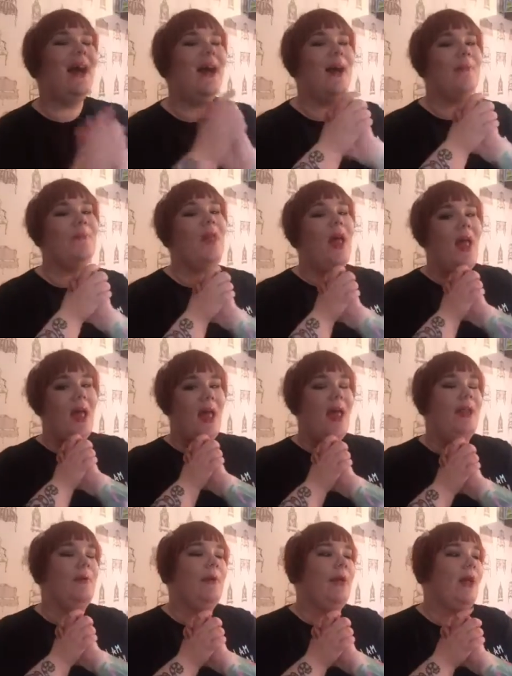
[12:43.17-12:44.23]
Um,
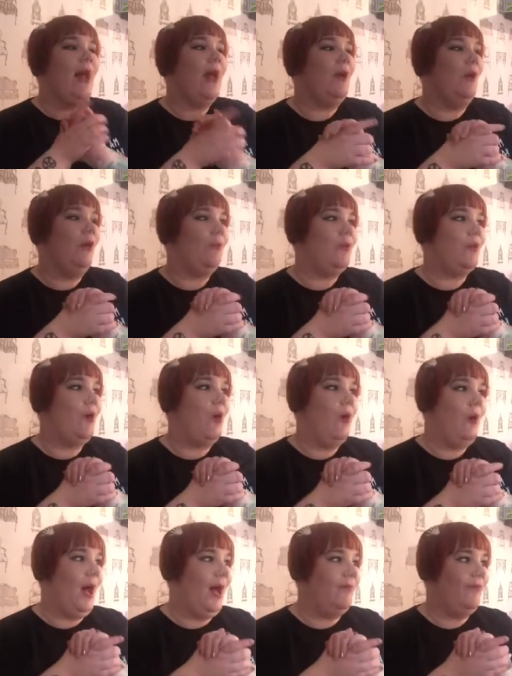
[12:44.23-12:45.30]
anyway, I hope you
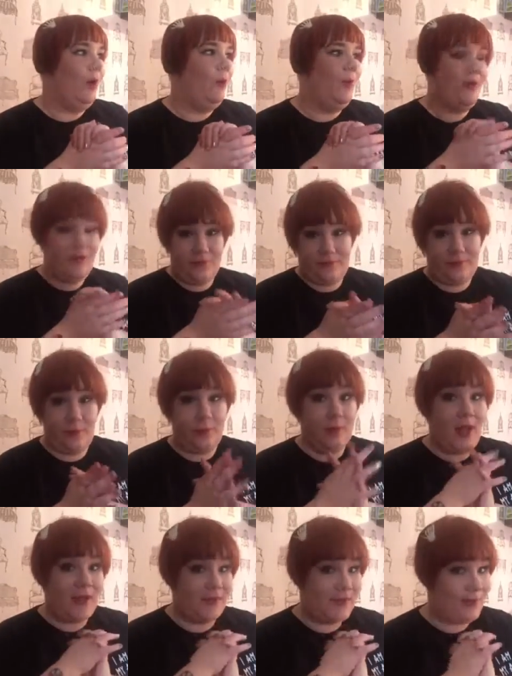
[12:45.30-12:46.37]
all have a wonderful
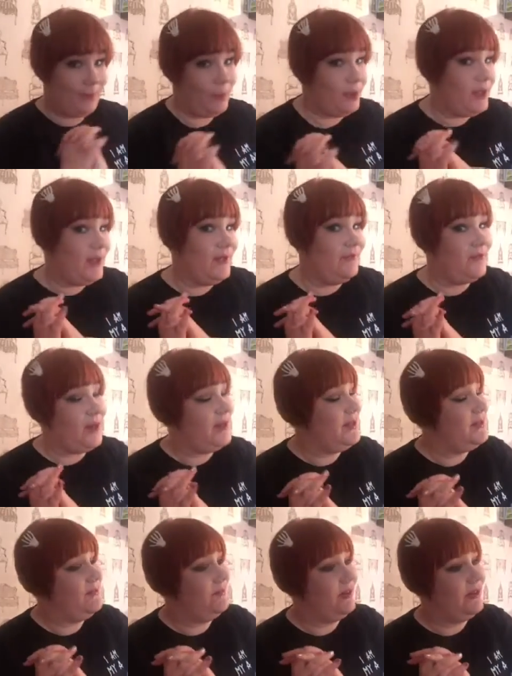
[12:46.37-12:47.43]
and spooky Friday
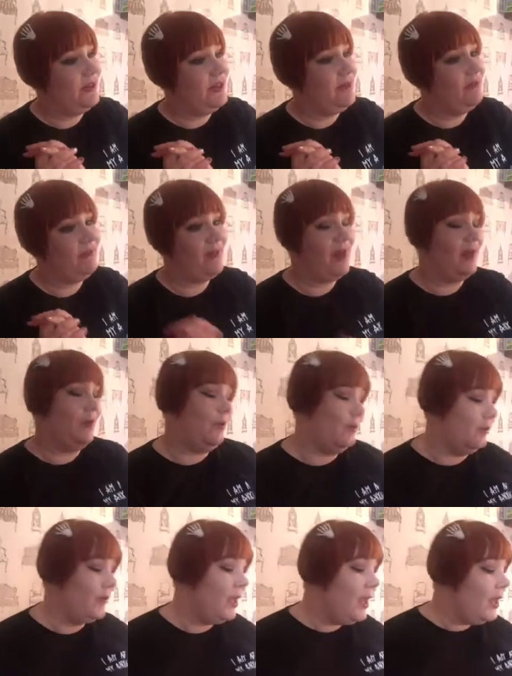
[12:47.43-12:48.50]
the 13th. I
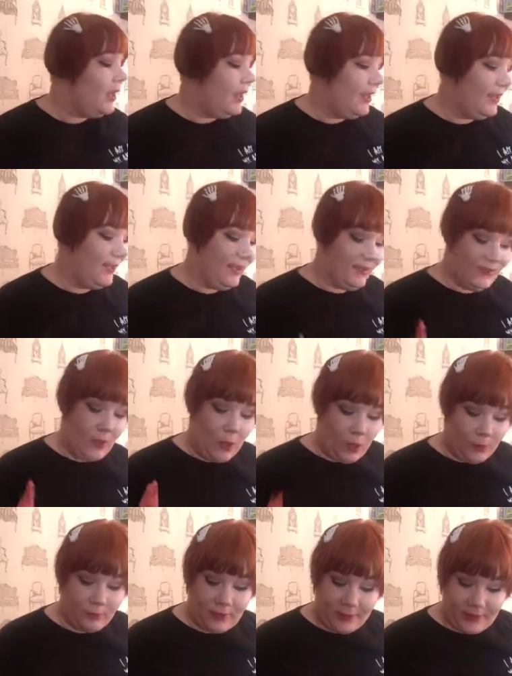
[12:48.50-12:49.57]
hope it is
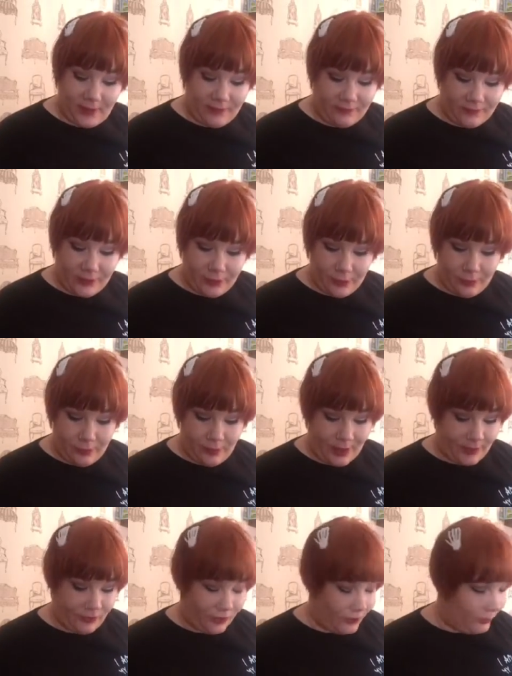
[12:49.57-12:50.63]
all lucky for you
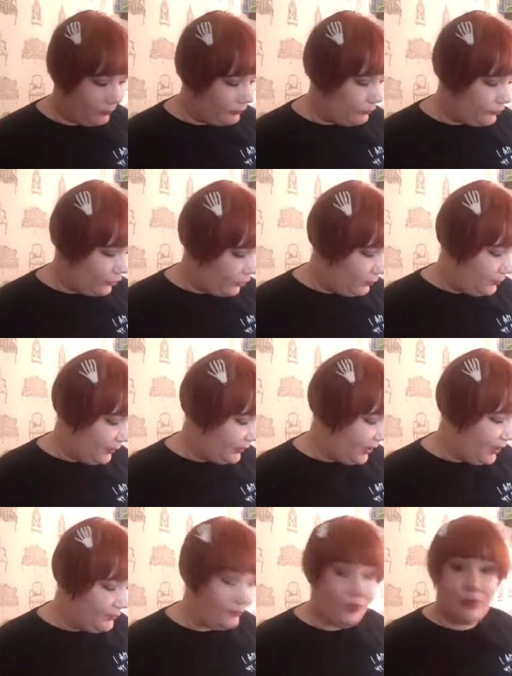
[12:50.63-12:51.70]
and you don't drop a
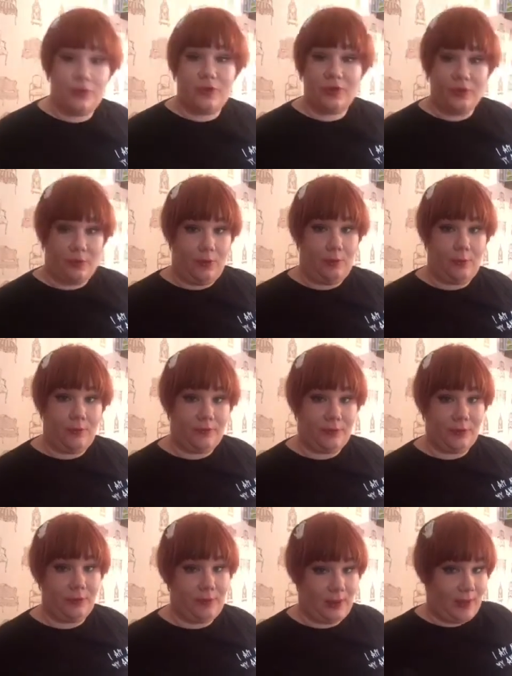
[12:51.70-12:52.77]
can of juice all over
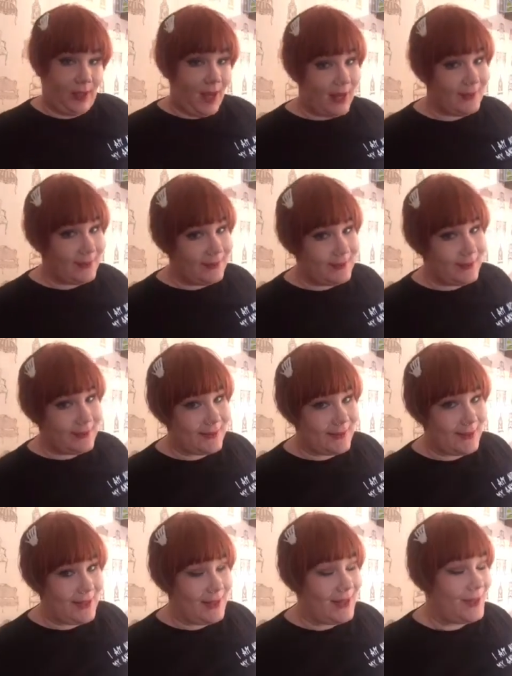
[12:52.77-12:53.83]
you like I did
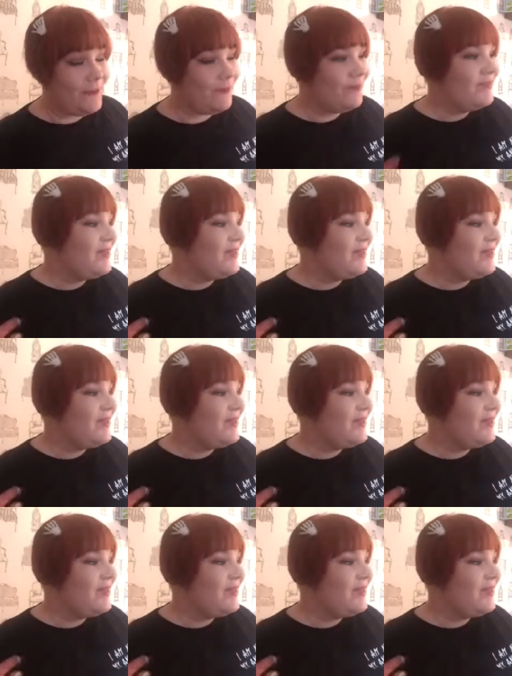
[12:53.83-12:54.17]
today.